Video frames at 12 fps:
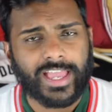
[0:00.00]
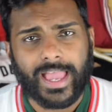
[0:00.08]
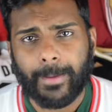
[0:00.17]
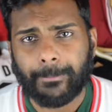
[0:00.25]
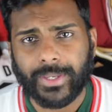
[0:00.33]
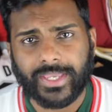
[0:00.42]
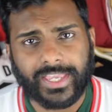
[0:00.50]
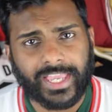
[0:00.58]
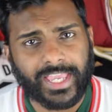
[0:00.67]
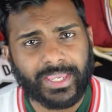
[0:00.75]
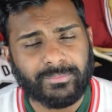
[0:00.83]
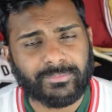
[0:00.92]
Epic
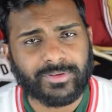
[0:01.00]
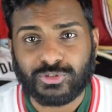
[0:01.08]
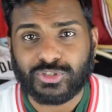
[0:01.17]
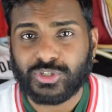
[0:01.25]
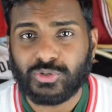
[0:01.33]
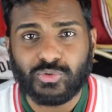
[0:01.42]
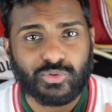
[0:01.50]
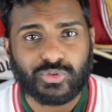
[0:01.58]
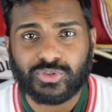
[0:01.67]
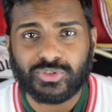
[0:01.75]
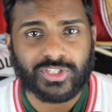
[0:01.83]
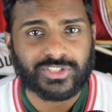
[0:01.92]
game. It was
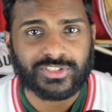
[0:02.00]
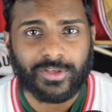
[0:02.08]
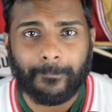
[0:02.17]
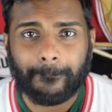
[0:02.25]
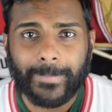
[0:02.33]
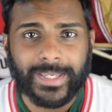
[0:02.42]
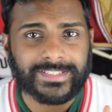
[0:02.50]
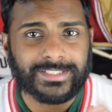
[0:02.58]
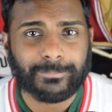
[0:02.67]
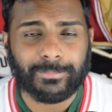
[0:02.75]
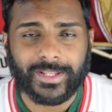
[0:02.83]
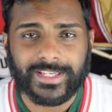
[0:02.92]
huge. Just
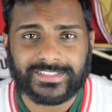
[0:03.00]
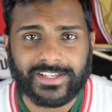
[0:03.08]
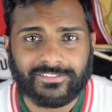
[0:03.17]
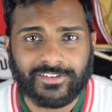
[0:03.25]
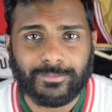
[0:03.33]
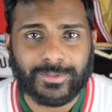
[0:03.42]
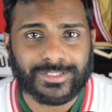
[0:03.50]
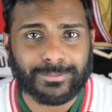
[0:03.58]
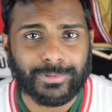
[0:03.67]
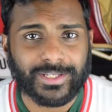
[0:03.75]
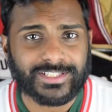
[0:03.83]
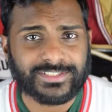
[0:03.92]
amazing plays after amazing
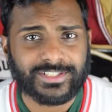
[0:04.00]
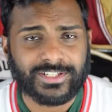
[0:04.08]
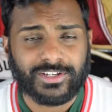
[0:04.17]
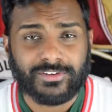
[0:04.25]
plays.